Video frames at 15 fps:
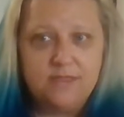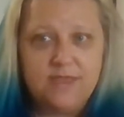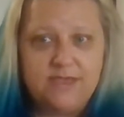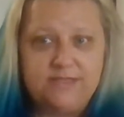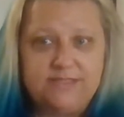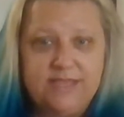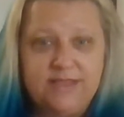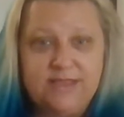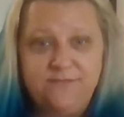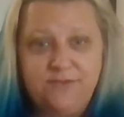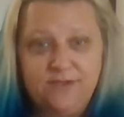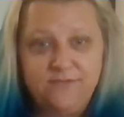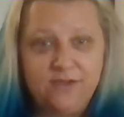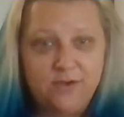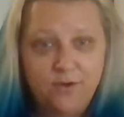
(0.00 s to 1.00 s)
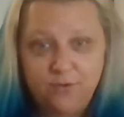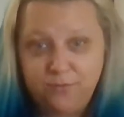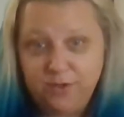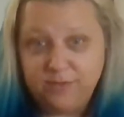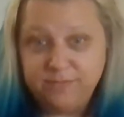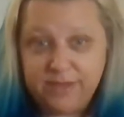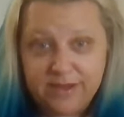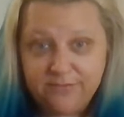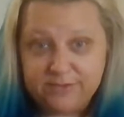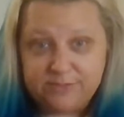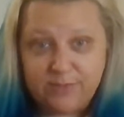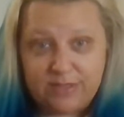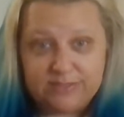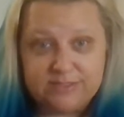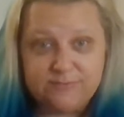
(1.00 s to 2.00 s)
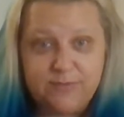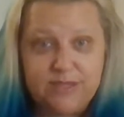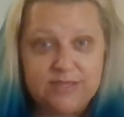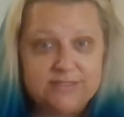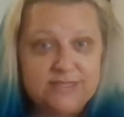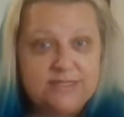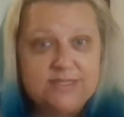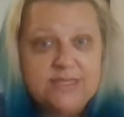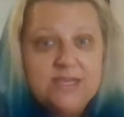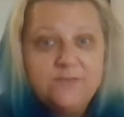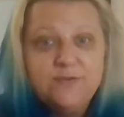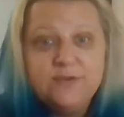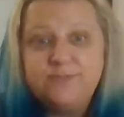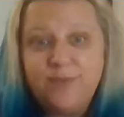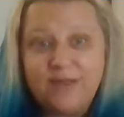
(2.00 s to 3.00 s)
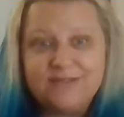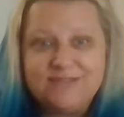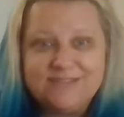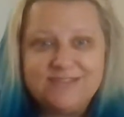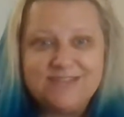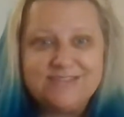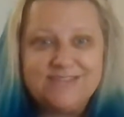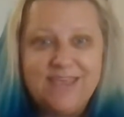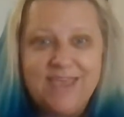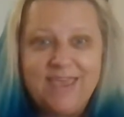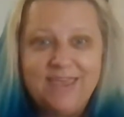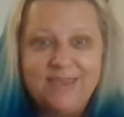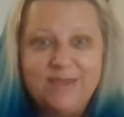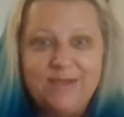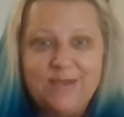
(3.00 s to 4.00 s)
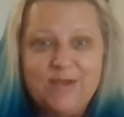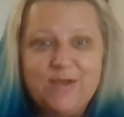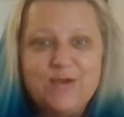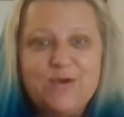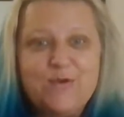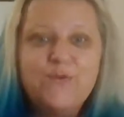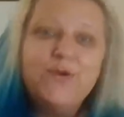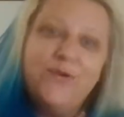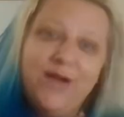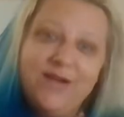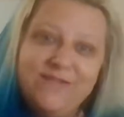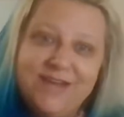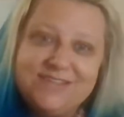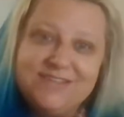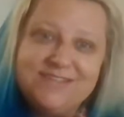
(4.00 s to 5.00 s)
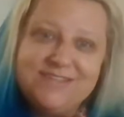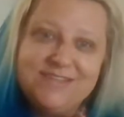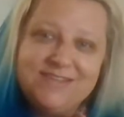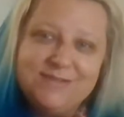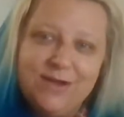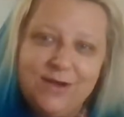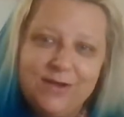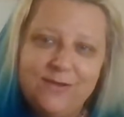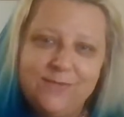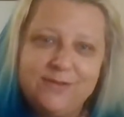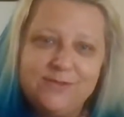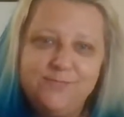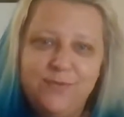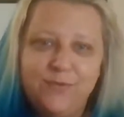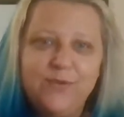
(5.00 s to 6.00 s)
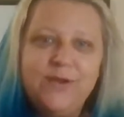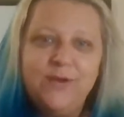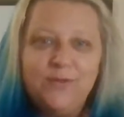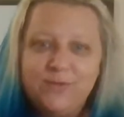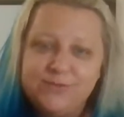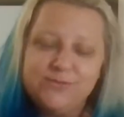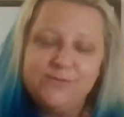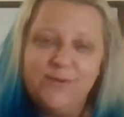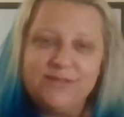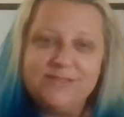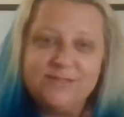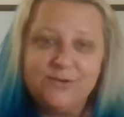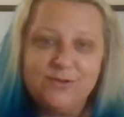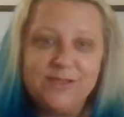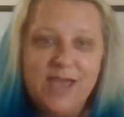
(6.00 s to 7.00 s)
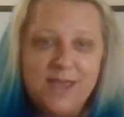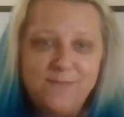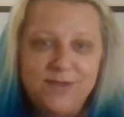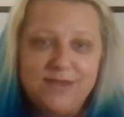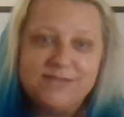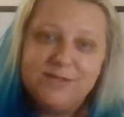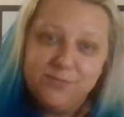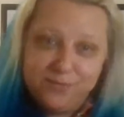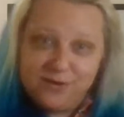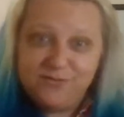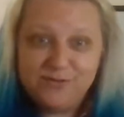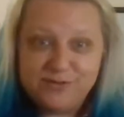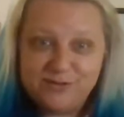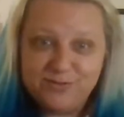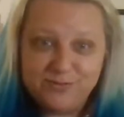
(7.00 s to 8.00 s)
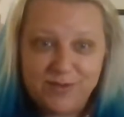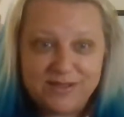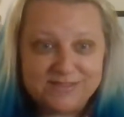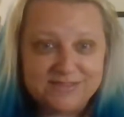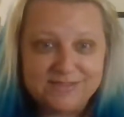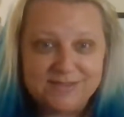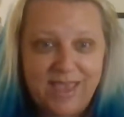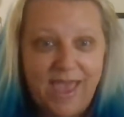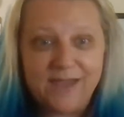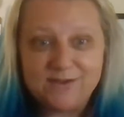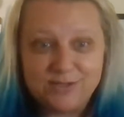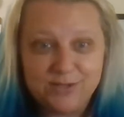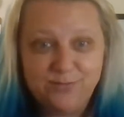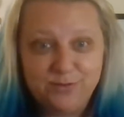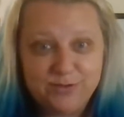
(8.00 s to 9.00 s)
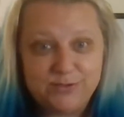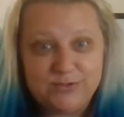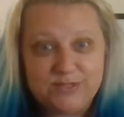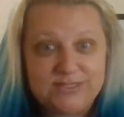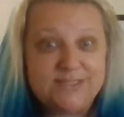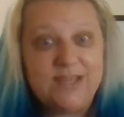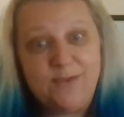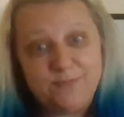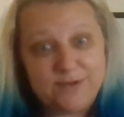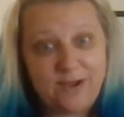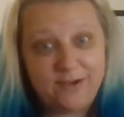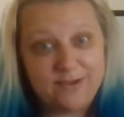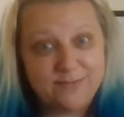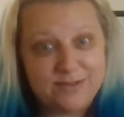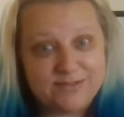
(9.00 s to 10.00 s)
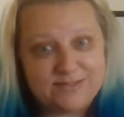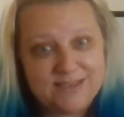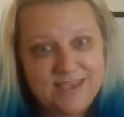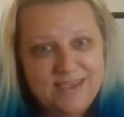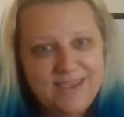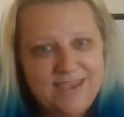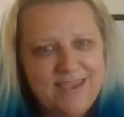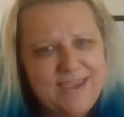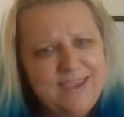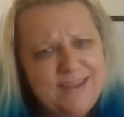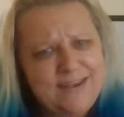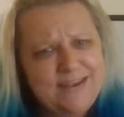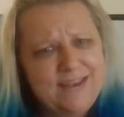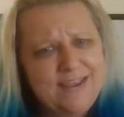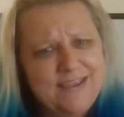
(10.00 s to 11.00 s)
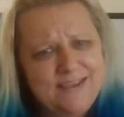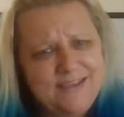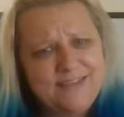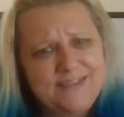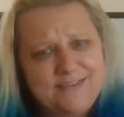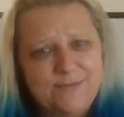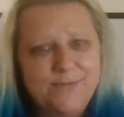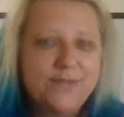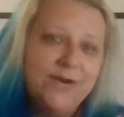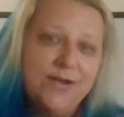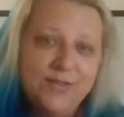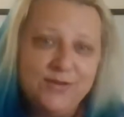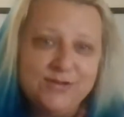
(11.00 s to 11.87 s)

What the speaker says: said they've given code compliant responses because they did give responses that say, we don't have access to these documents, but we know those responses are a lie because their previous responses actually produced some documents, and some of their other